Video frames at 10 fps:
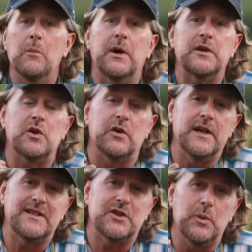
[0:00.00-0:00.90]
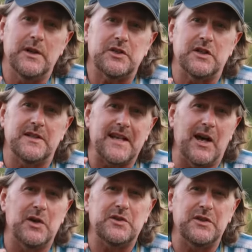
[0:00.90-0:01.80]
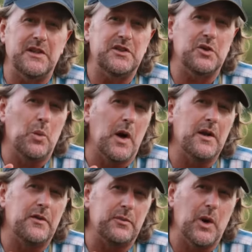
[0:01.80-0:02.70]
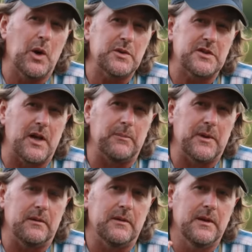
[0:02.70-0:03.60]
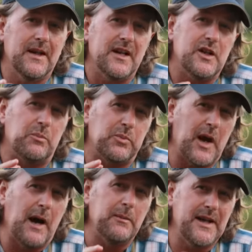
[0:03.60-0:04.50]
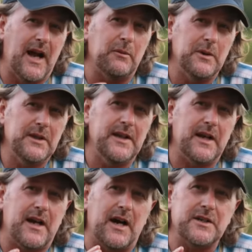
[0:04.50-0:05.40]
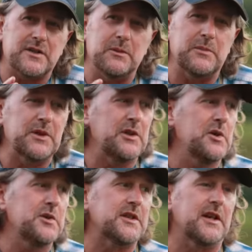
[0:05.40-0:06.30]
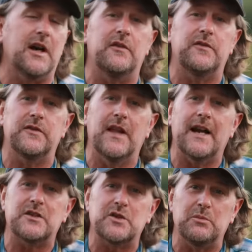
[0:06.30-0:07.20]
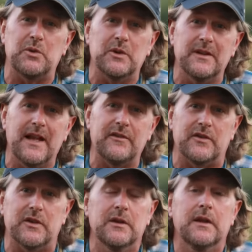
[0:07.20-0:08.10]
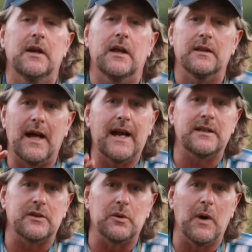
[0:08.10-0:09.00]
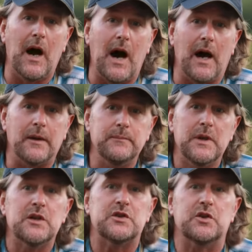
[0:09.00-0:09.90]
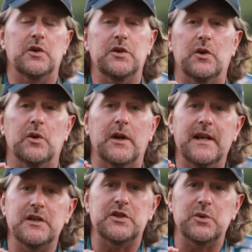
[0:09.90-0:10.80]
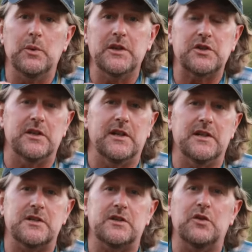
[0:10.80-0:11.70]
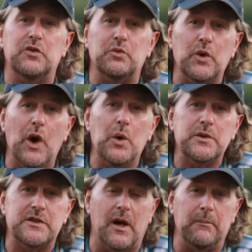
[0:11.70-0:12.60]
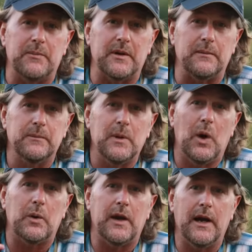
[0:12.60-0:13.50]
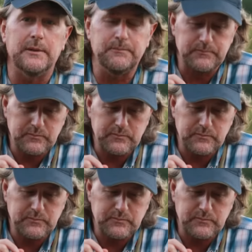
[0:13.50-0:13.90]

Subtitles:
But your intuition tells you that you want to throw something. You're probably not really accustomed to using a flexible lever like the rod. So your intuition is to throw something, okay?